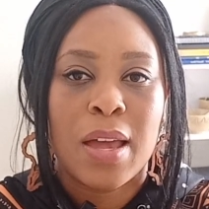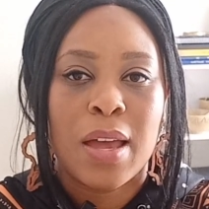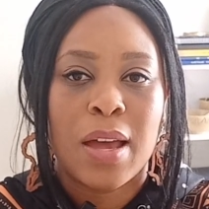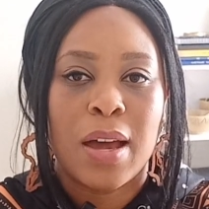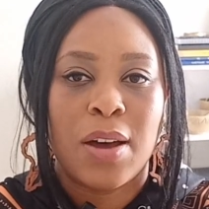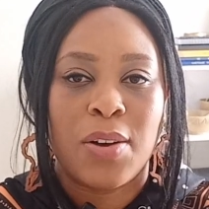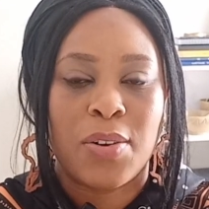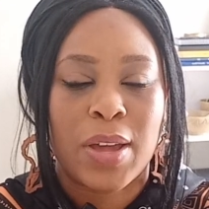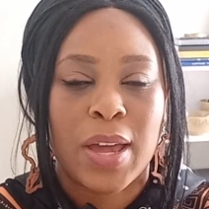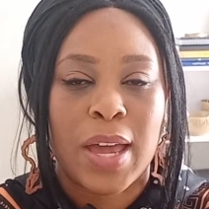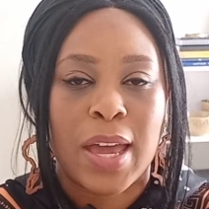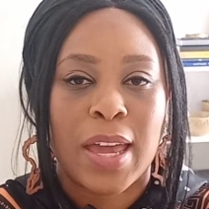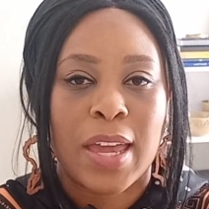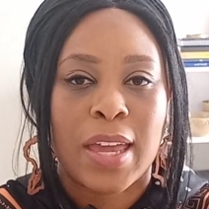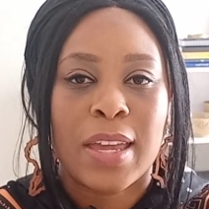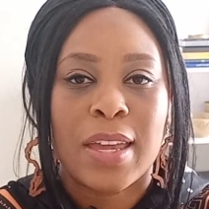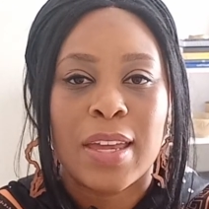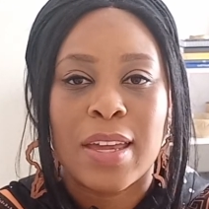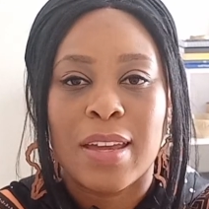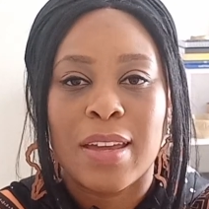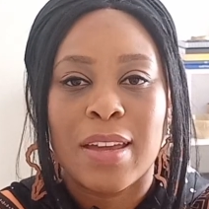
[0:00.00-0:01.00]

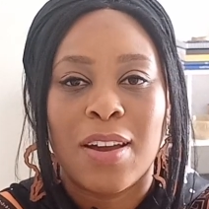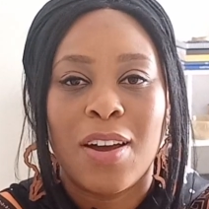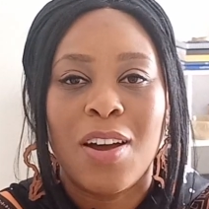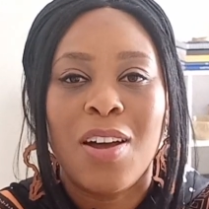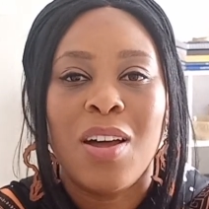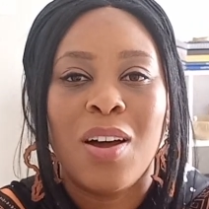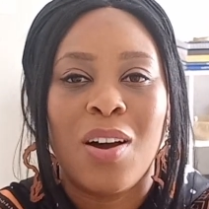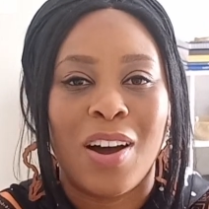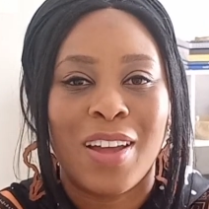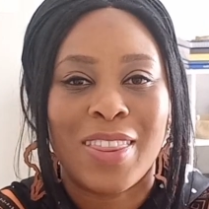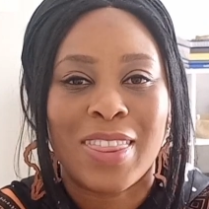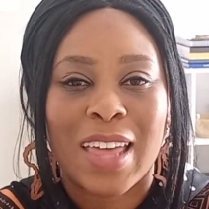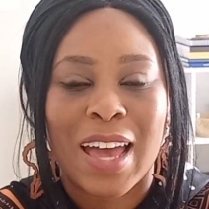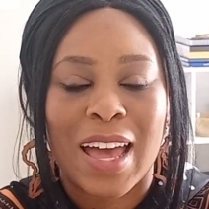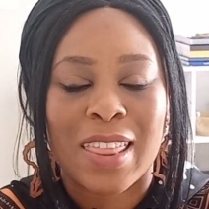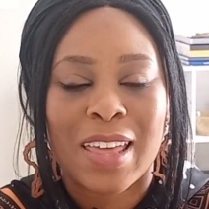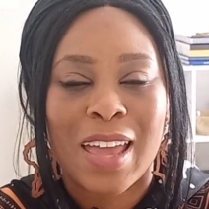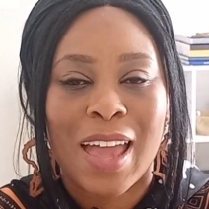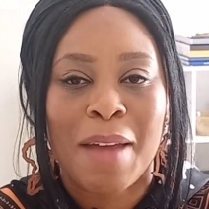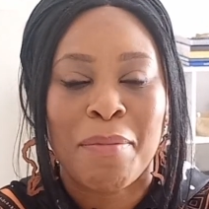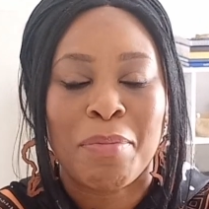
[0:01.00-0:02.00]
okay, on the
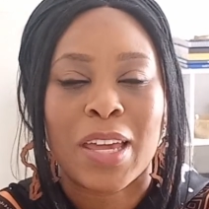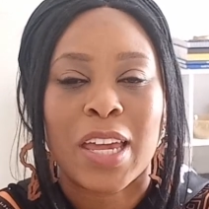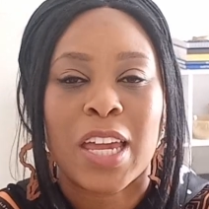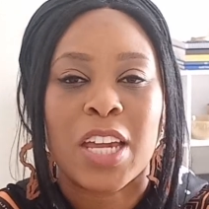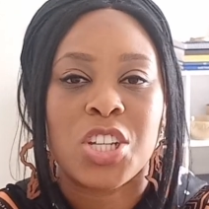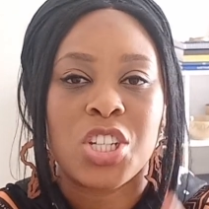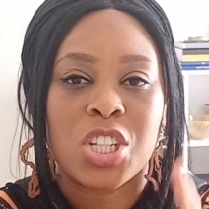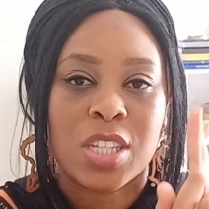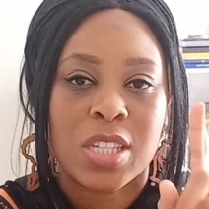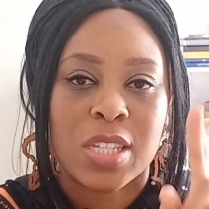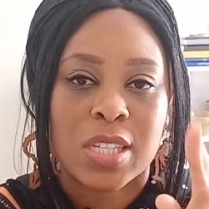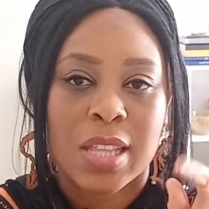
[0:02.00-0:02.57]
other applications.